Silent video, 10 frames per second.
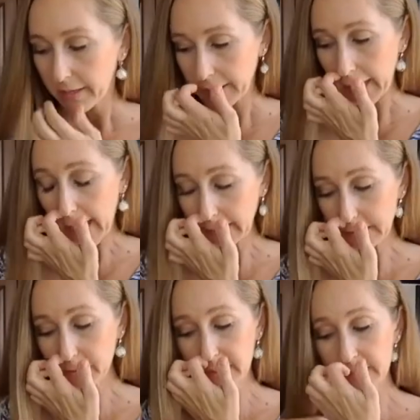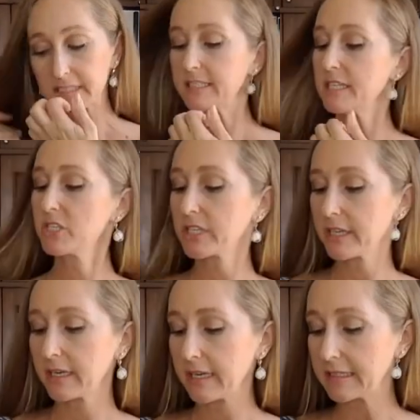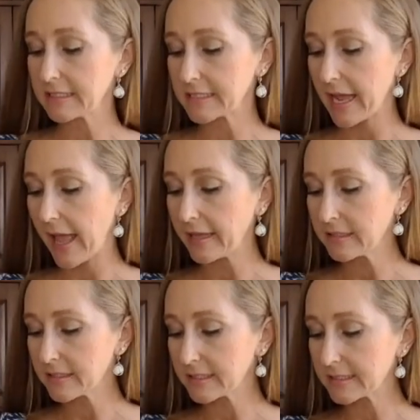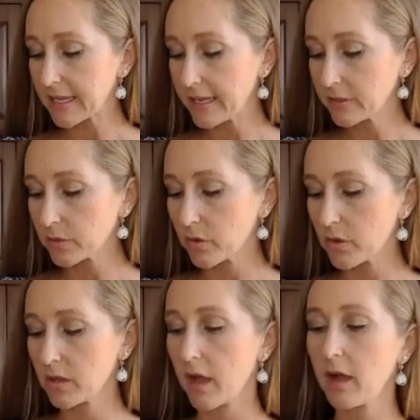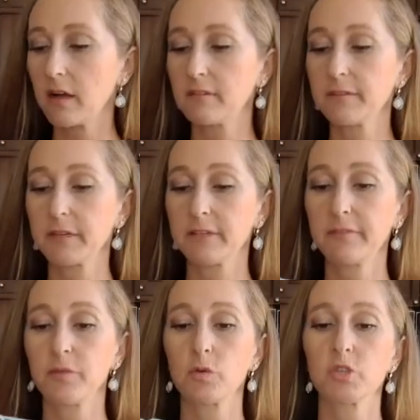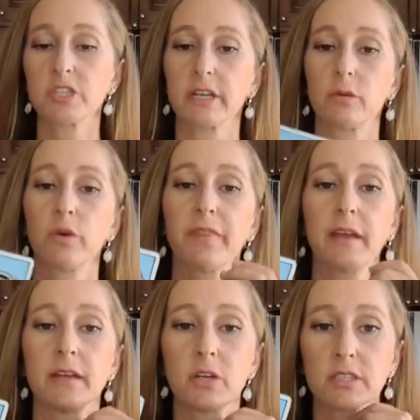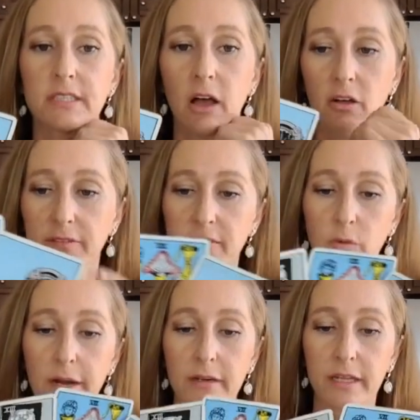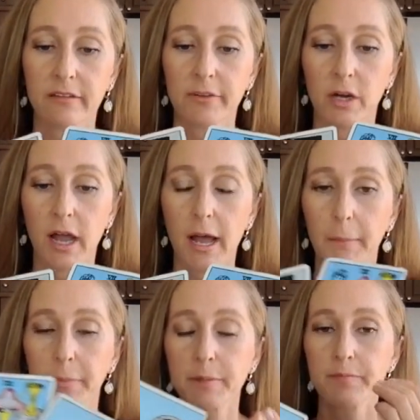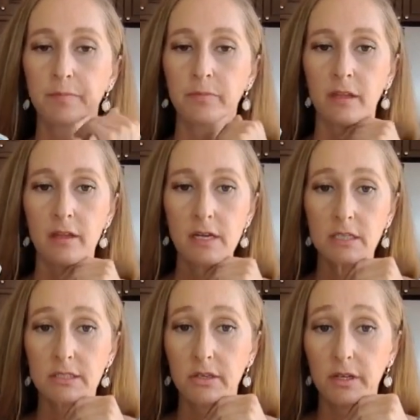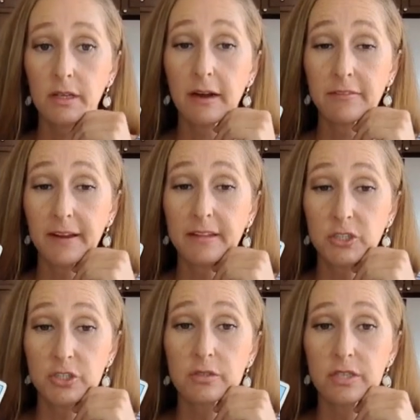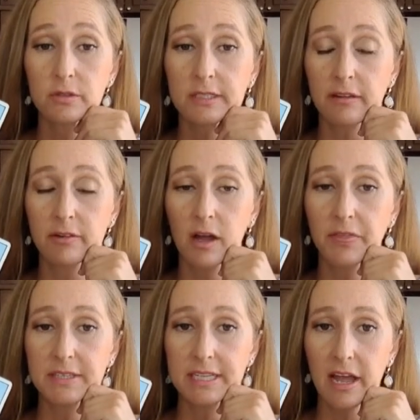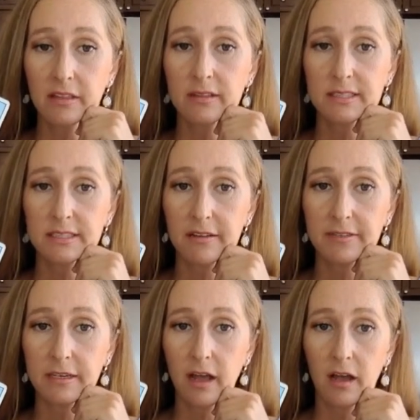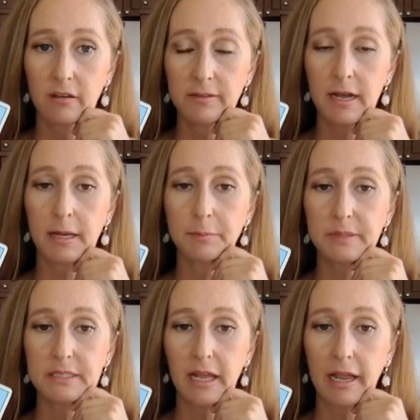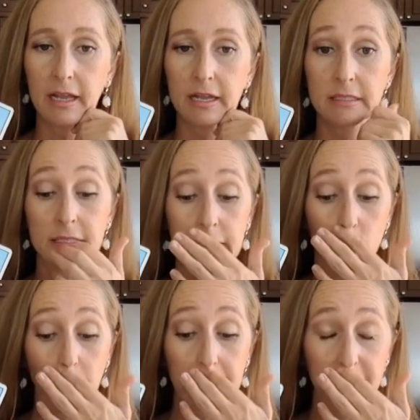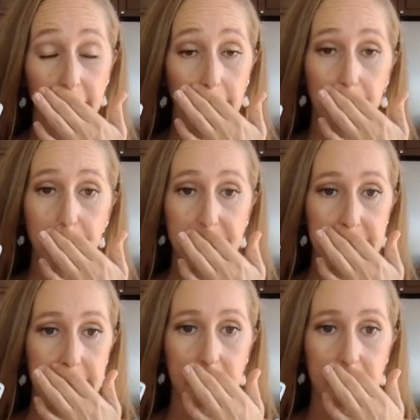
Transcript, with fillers: Yeah, so the decision is to end the cycle of confusion within yourself of where to give your cup. So to clarify the two twos, I've got the death, the seven of cups, and the queen of cups.